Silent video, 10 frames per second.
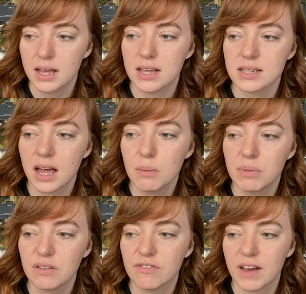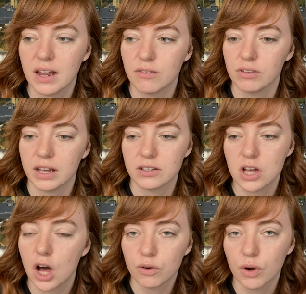he's not a big fan of like
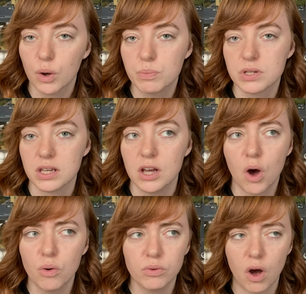tug ropes he al